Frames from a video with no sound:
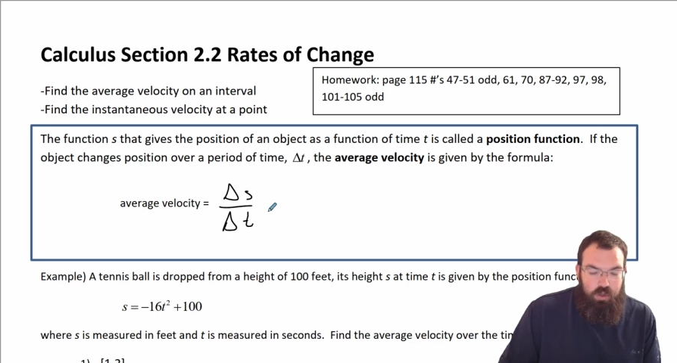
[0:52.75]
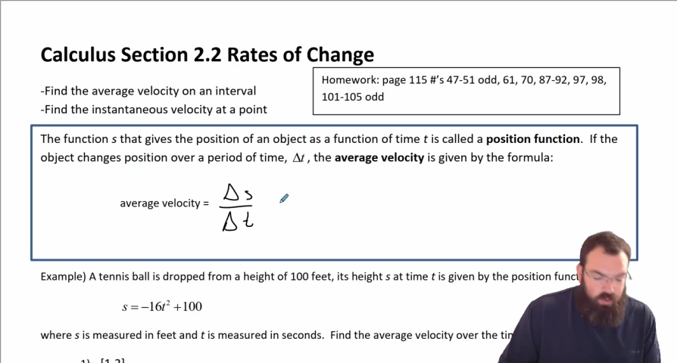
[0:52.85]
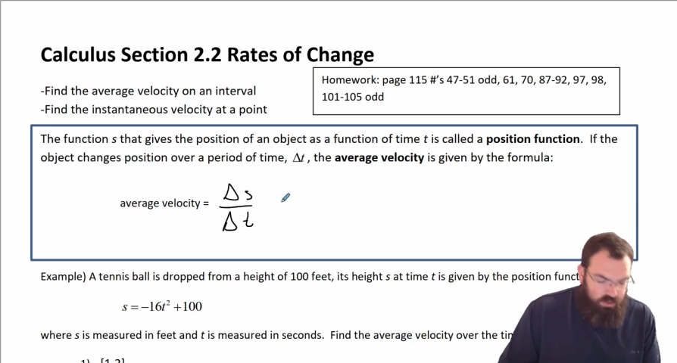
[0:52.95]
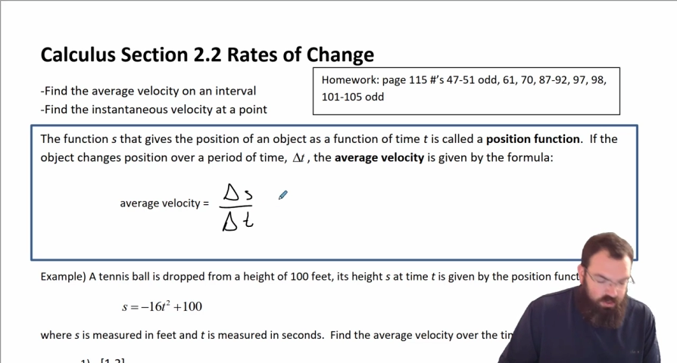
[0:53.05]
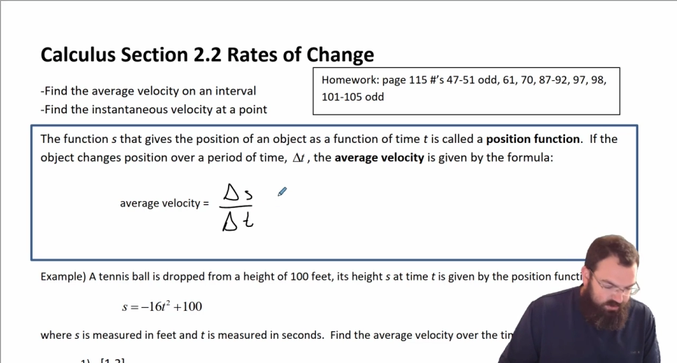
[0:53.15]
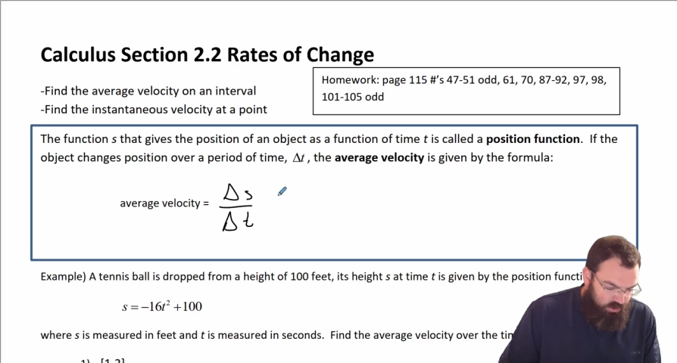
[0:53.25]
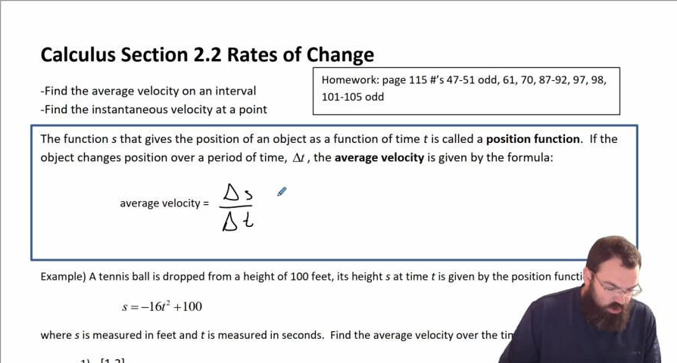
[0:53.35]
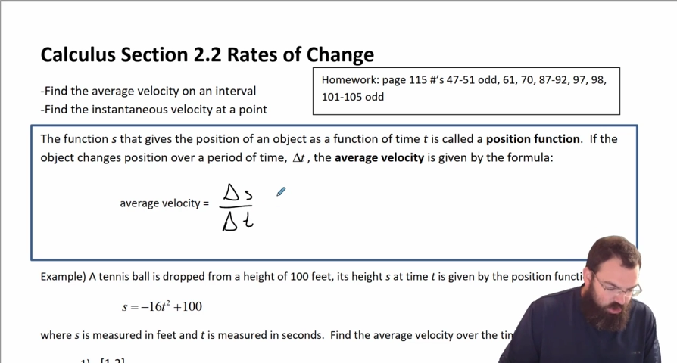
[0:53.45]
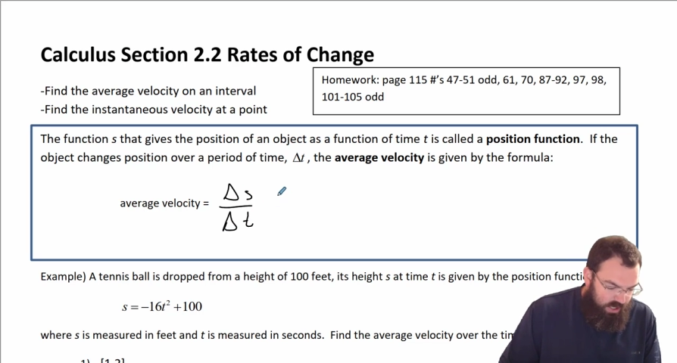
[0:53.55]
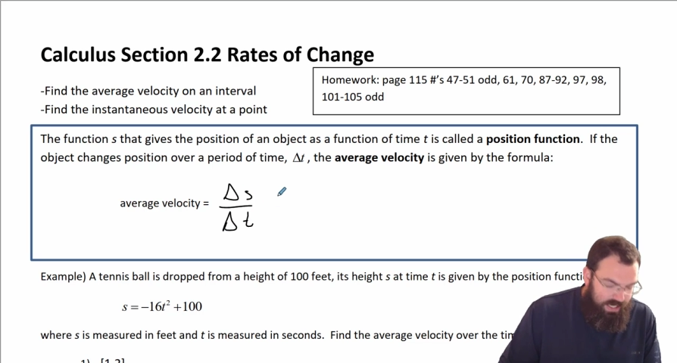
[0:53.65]
which is the
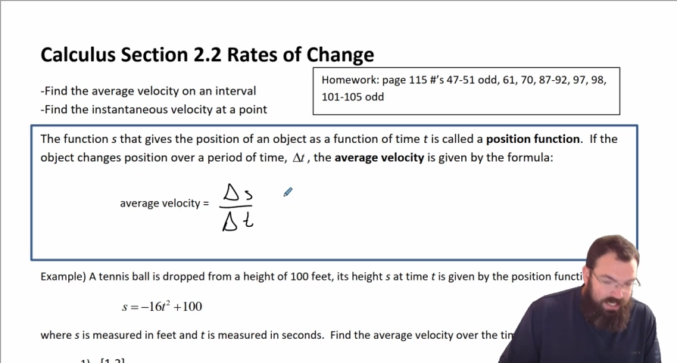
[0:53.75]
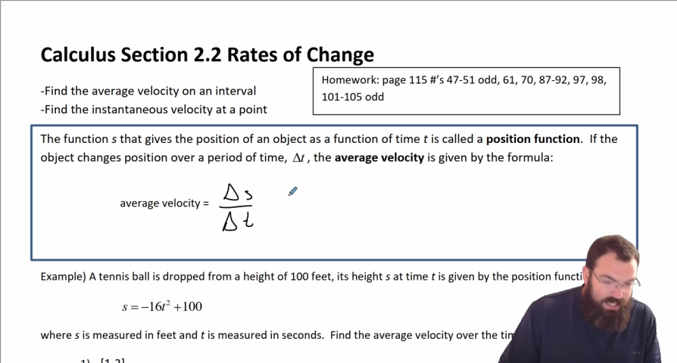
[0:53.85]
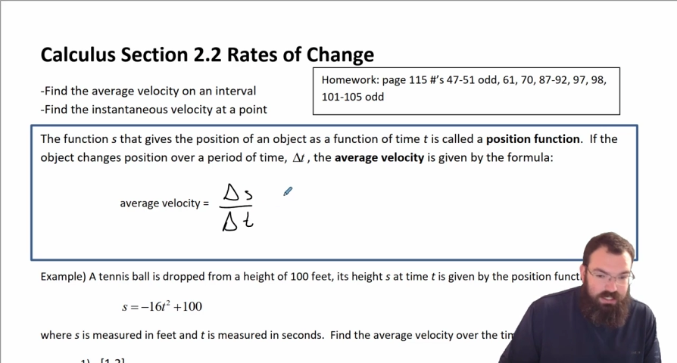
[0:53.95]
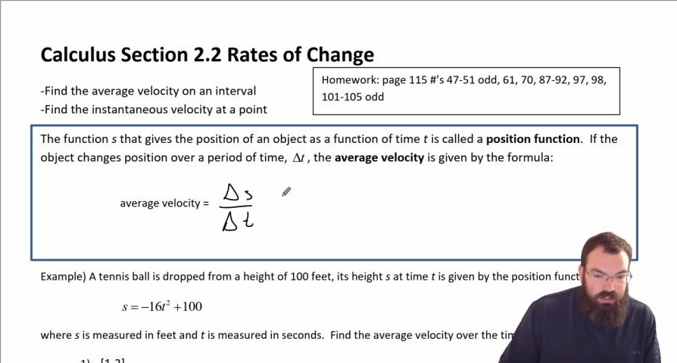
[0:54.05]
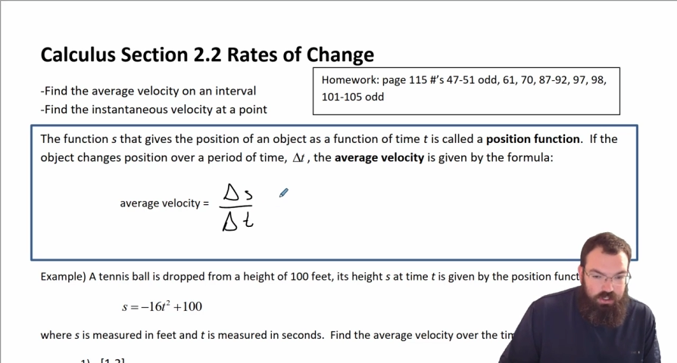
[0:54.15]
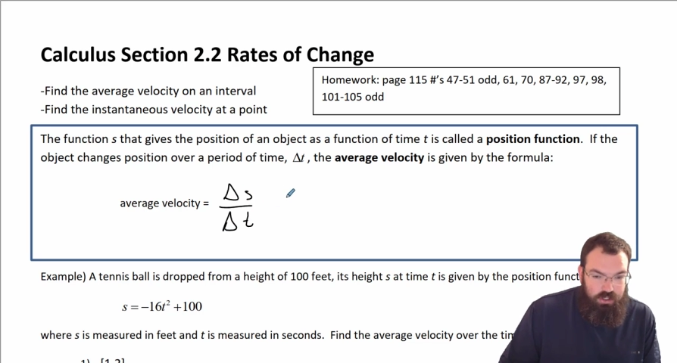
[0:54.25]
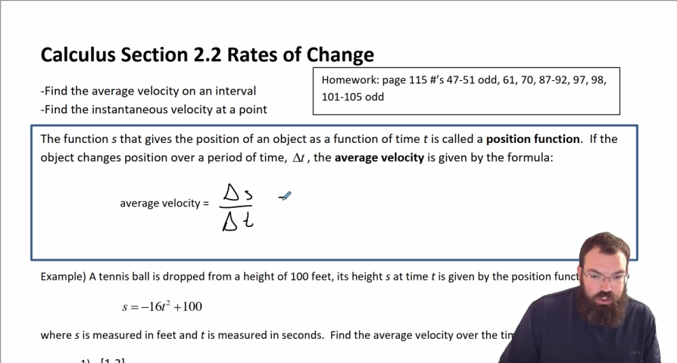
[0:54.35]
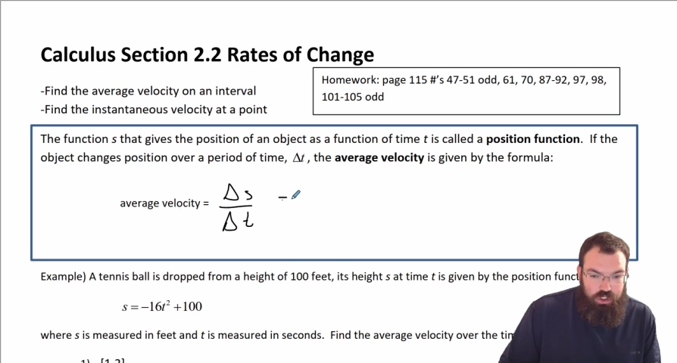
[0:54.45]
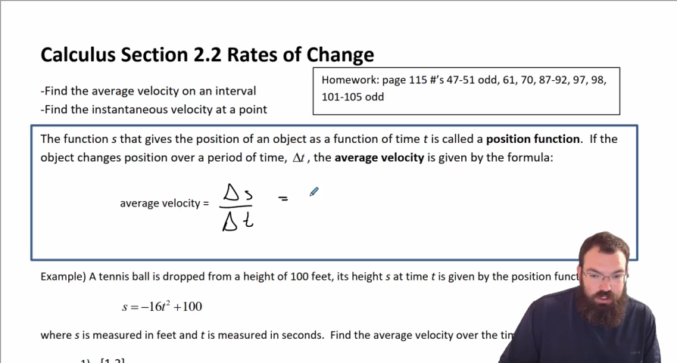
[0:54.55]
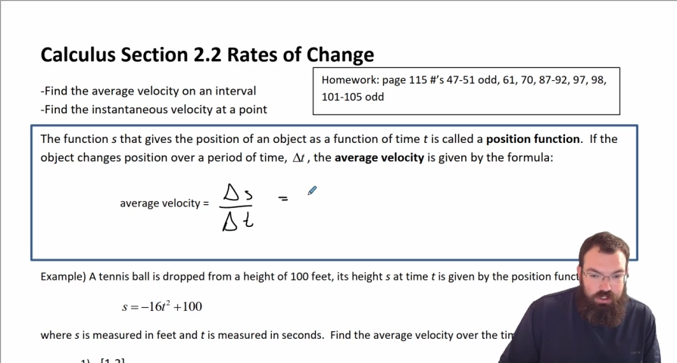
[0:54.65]

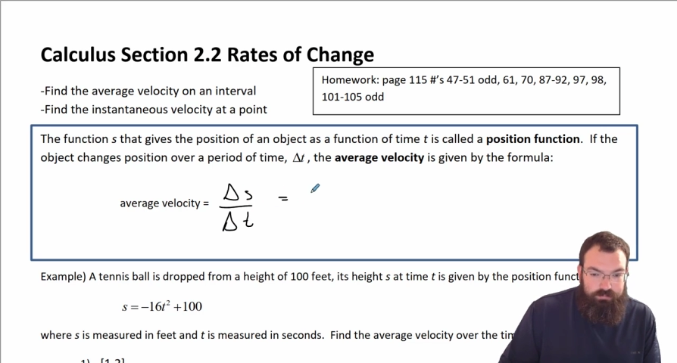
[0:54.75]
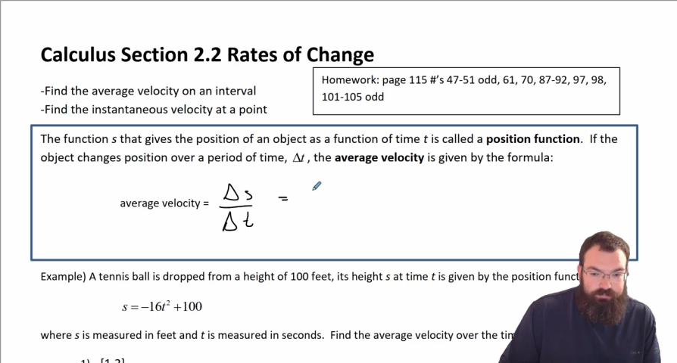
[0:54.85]
change